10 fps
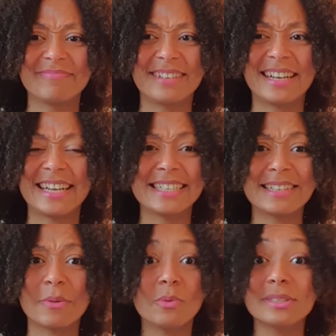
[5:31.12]
I
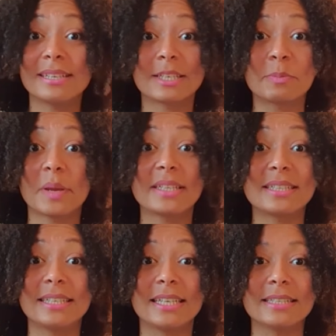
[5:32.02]
wasn't
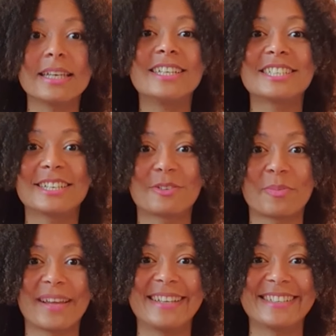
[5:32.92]
expecting it. I shared it on
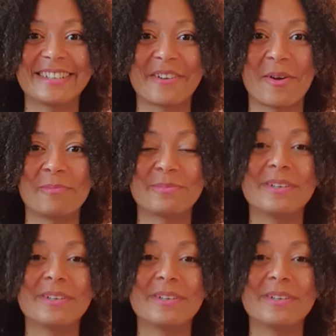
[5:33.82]
my Instagram.